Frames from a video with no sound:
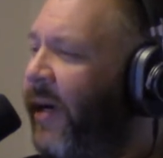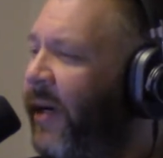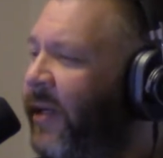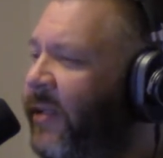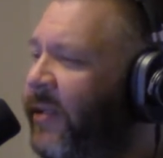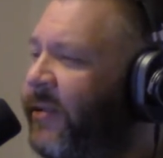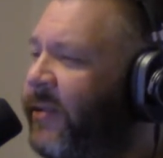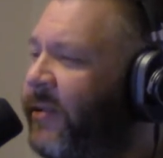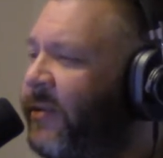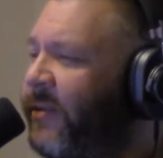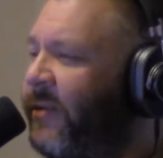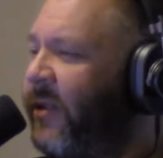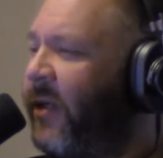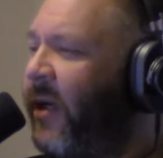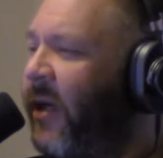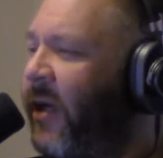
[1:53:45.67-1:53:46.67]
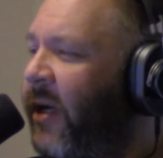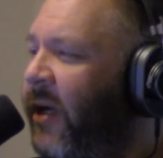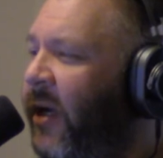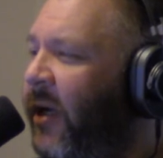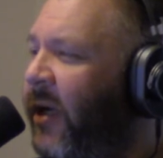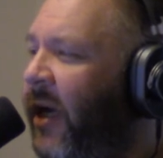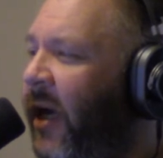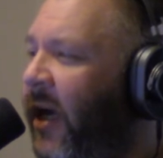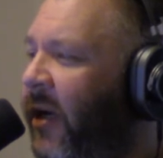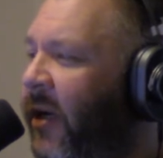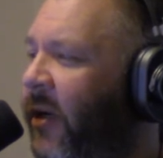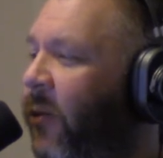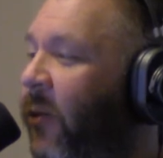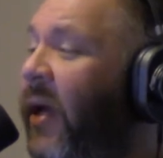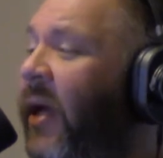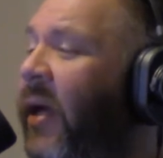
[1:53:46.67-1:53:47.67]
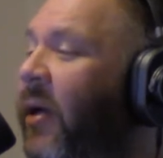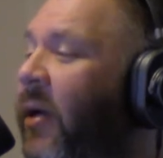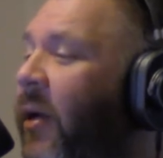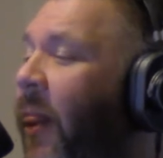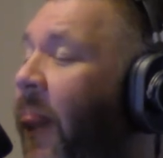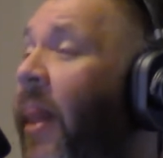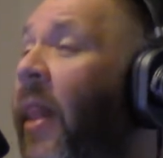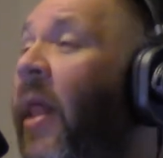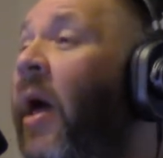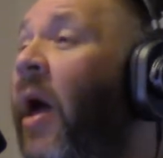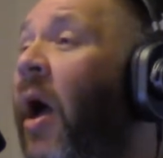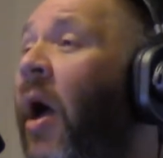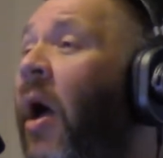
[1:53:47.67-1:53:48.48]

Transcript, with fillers: necessarily we, believe that